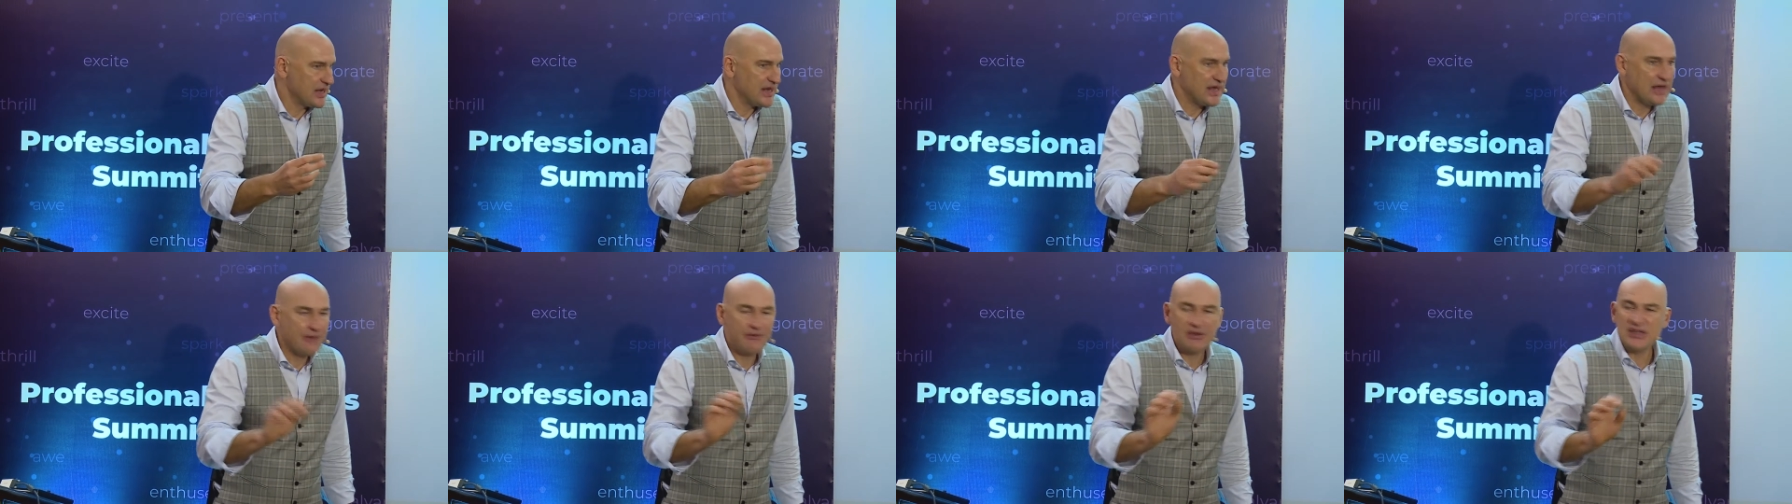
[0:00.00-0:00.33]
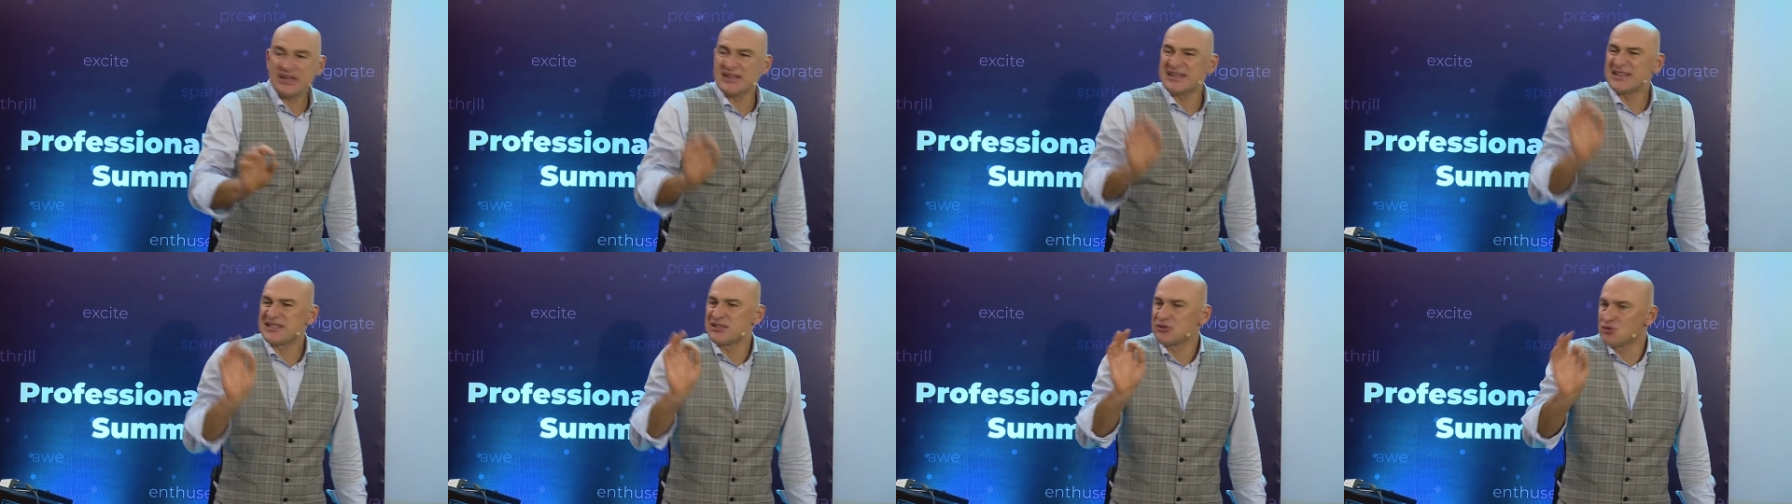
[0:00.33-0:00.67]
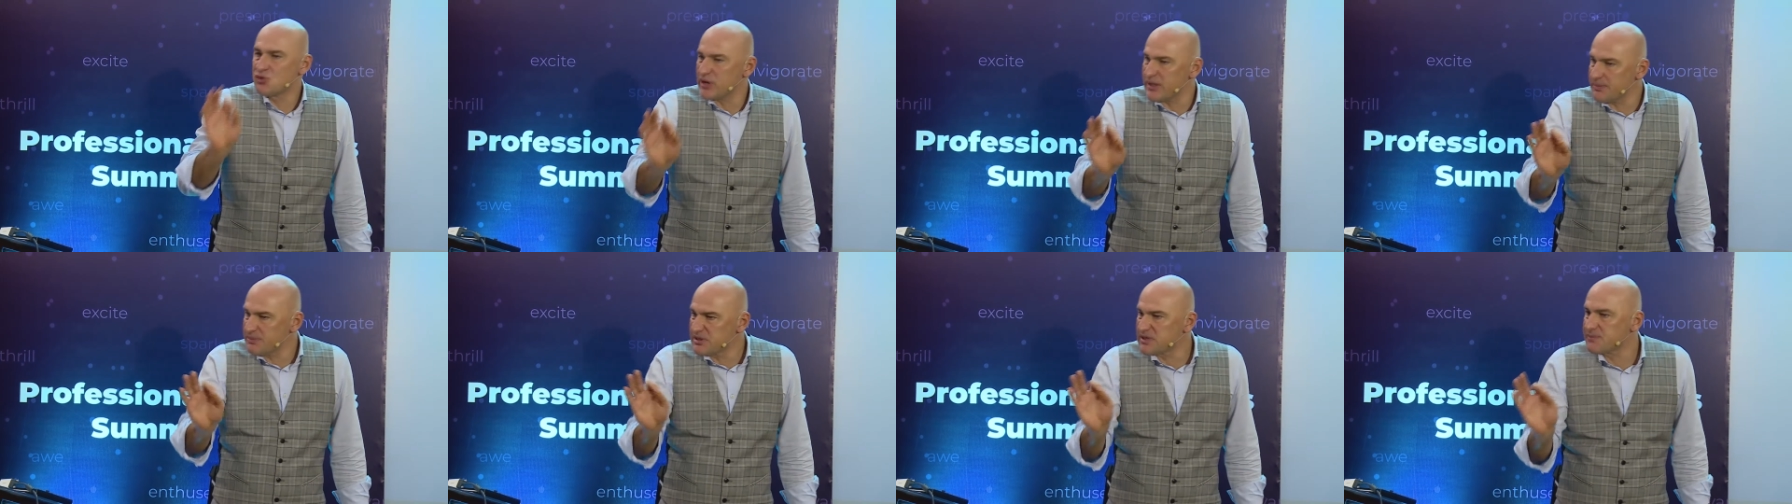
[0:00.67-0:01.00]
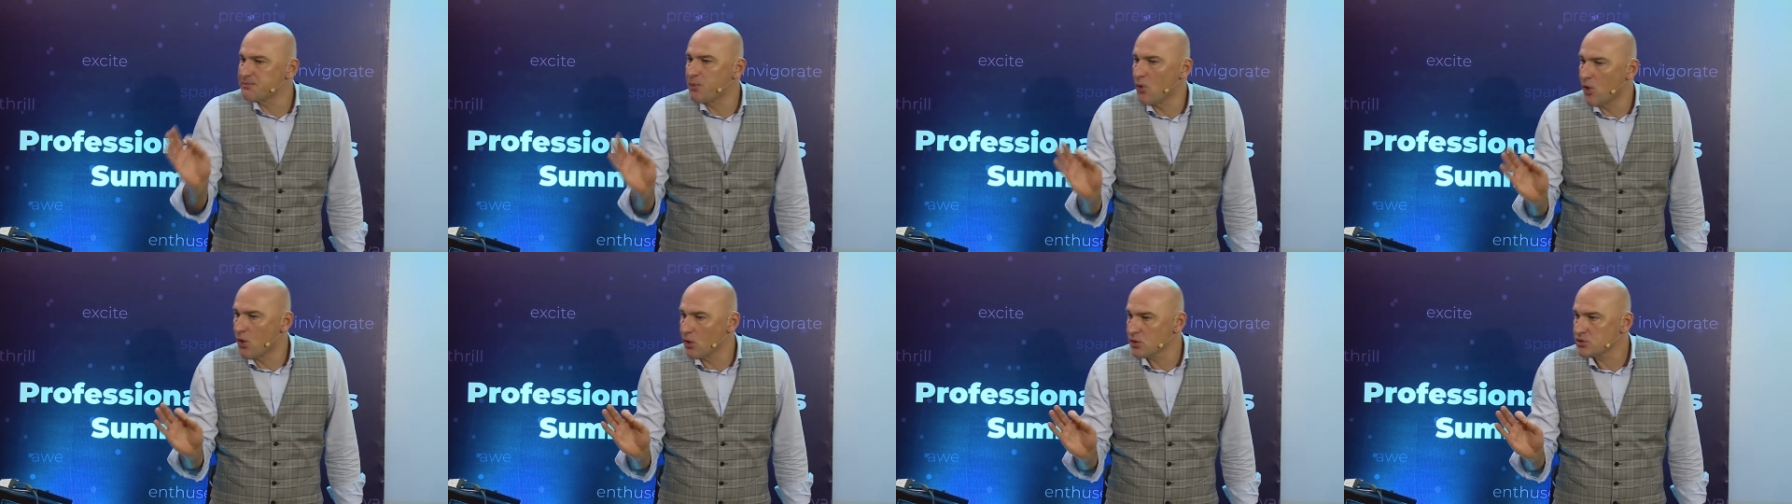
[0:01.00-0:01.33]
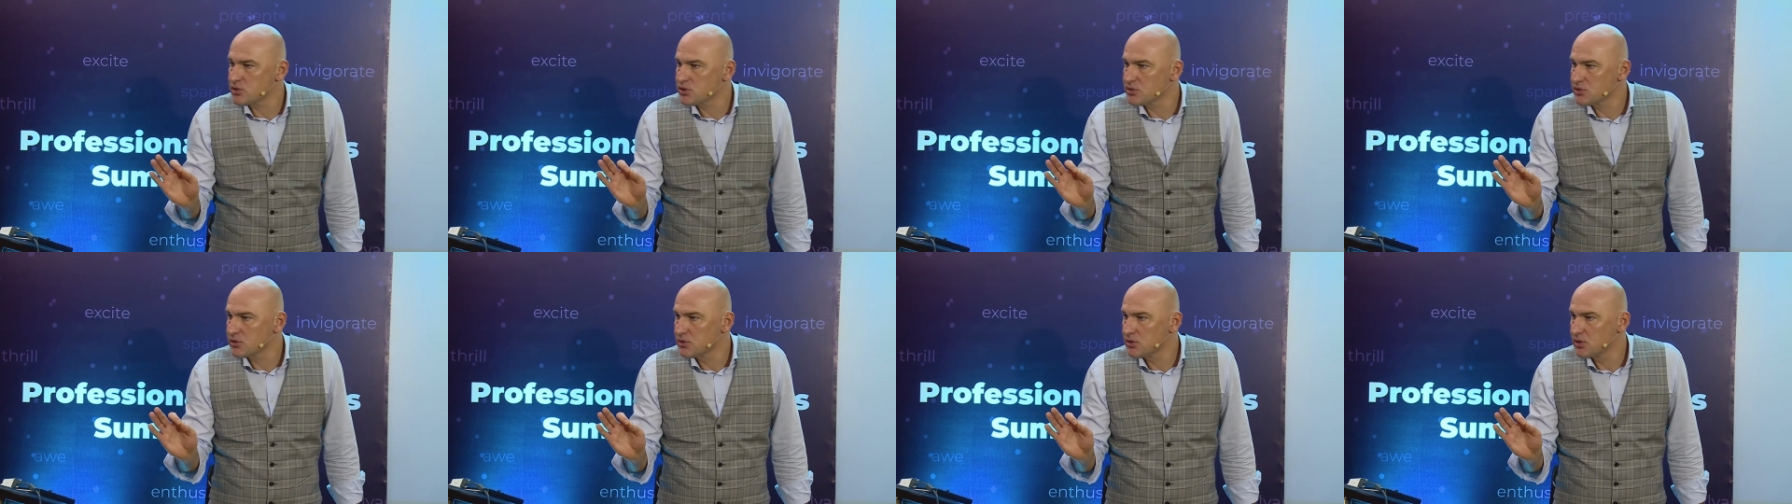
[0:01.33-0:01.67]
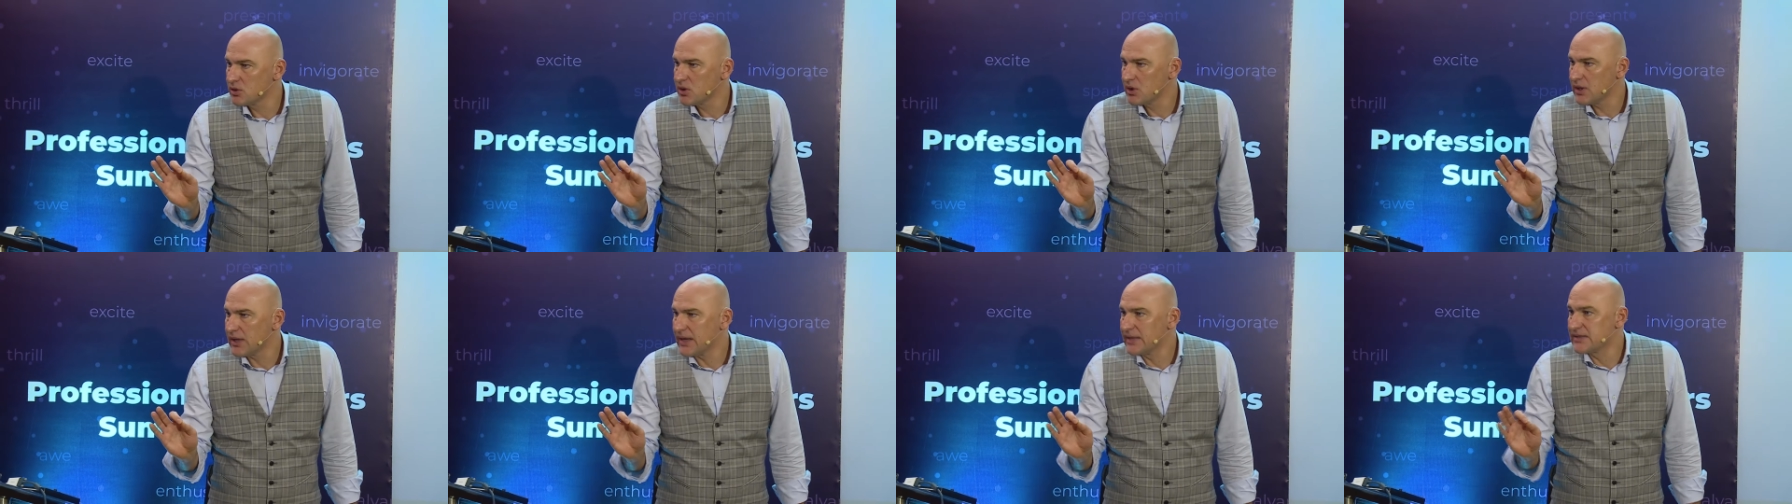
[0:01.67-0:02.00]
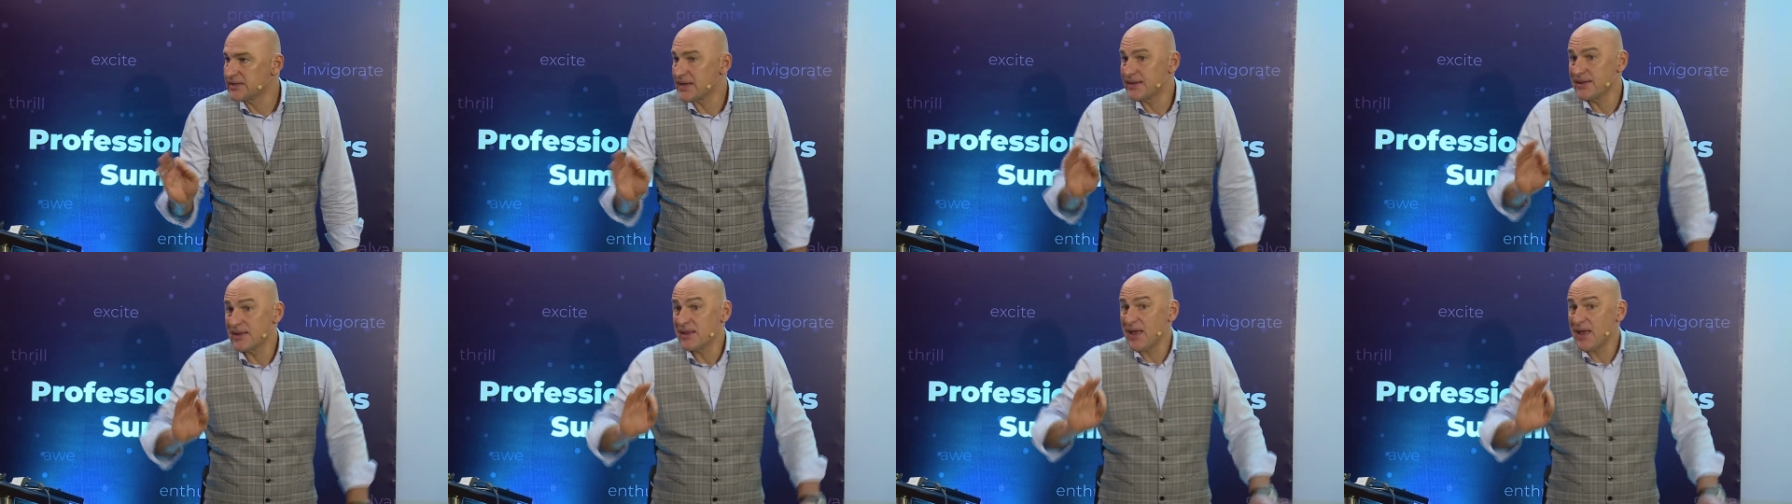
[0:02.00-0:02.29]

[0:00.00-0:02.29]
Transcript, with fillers: If it's extreme sports, it's un